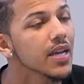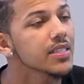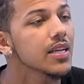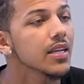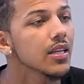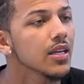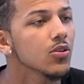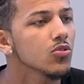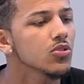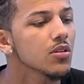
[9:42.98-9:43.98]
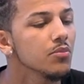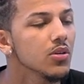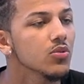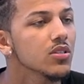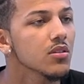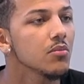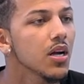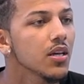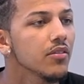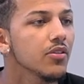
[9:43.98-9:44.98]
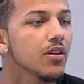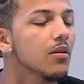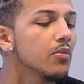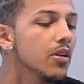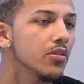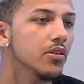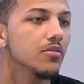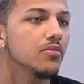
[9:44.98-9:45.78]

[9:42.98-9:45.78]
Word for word: I hope Biden makes it illegal to be with somebody if you're not married.